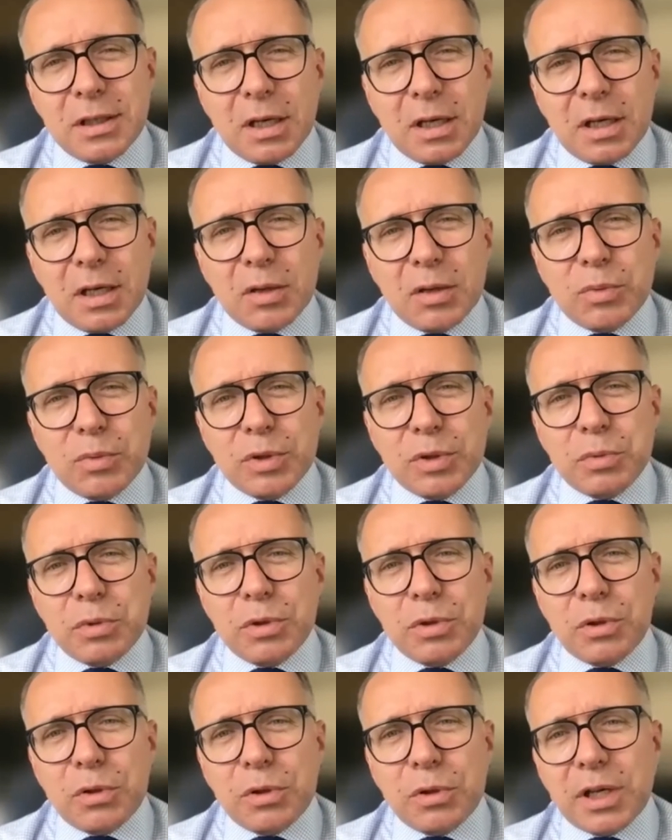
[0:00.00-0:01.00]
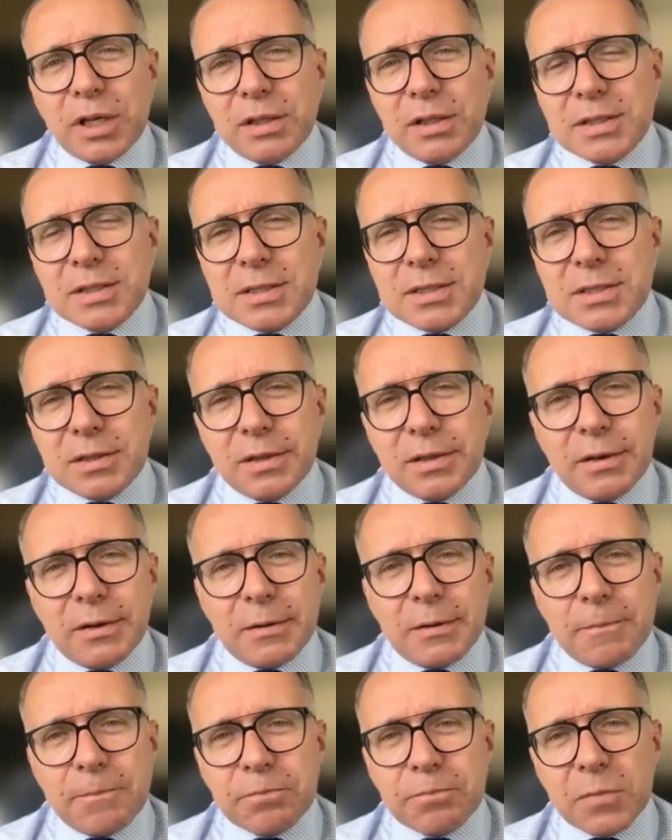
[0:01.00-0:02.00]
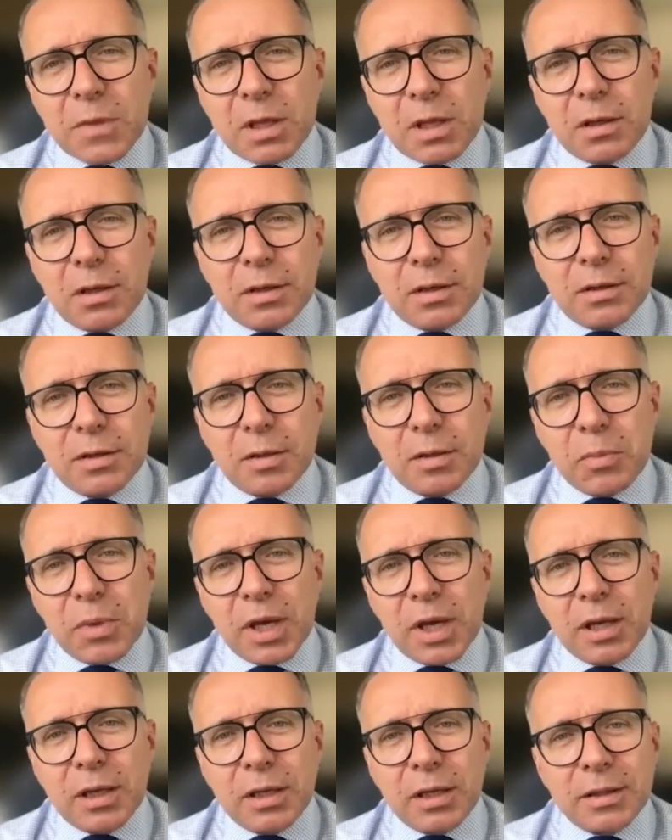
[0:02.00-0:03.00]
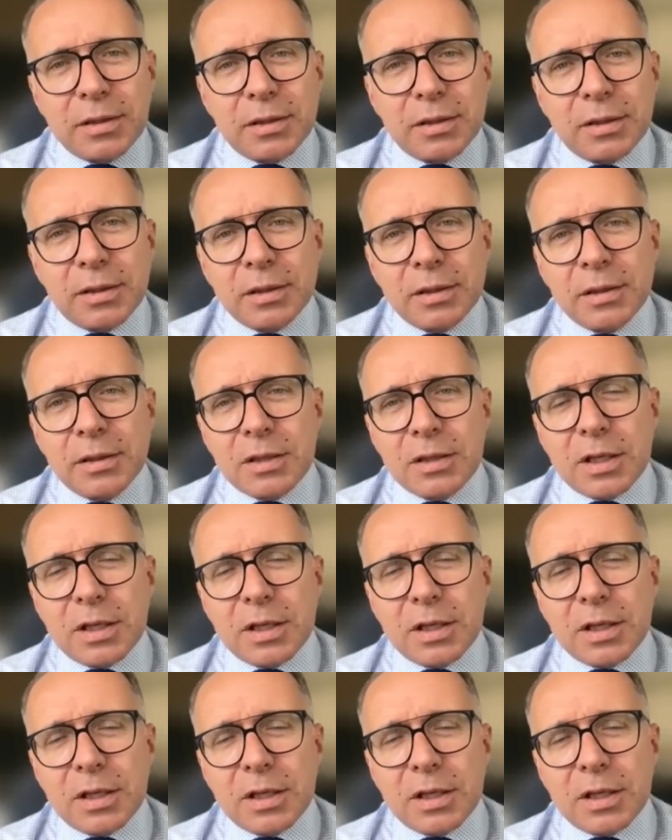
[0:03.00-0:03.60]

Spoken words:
we will look at the main